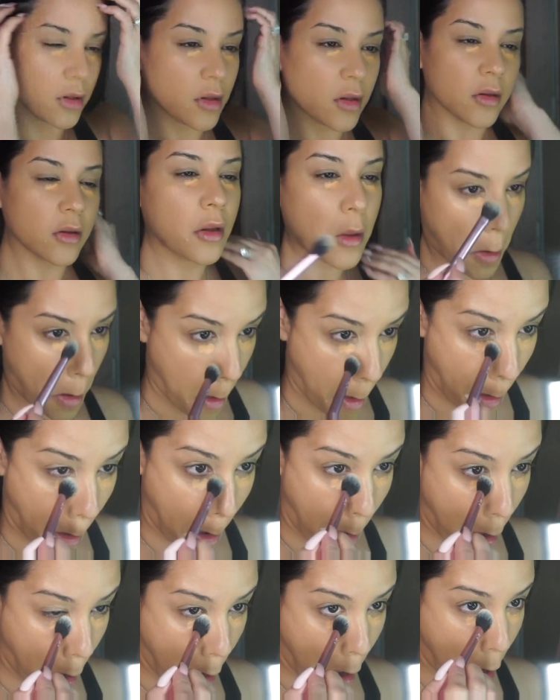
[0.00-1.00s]
that,
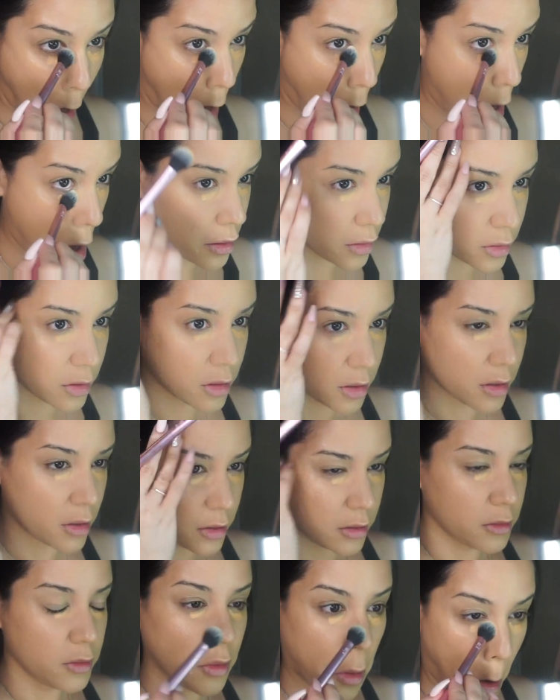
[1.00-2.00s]
I will
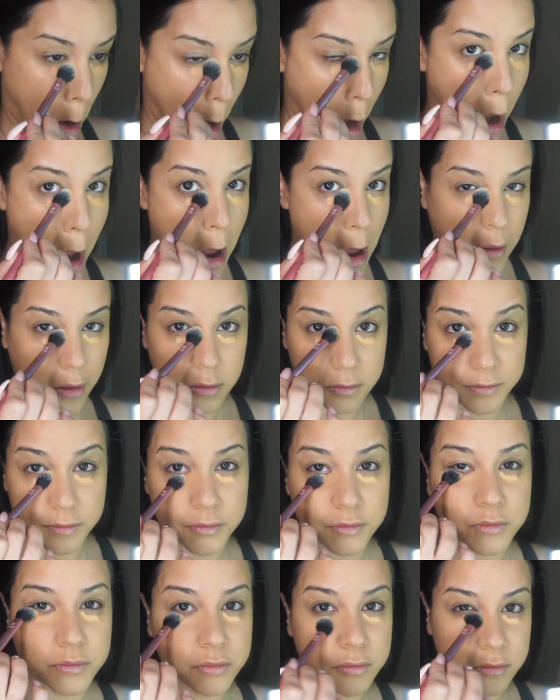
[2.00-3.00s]
have like a
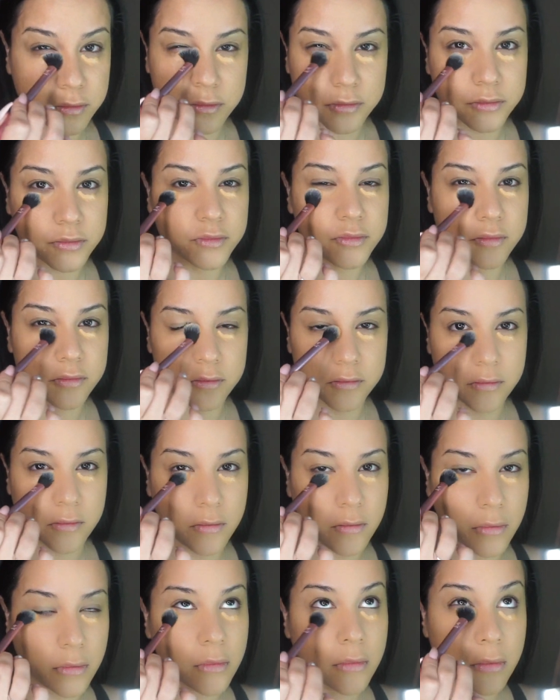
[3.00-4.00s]
grayish cast
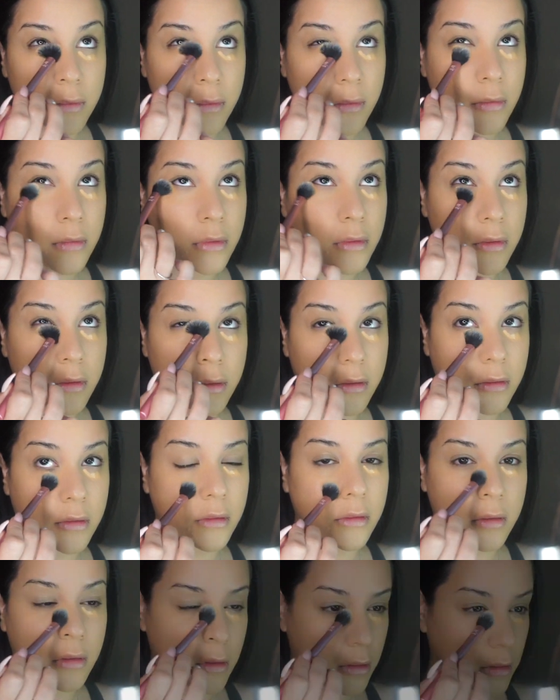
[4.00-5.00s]
under my eye, and that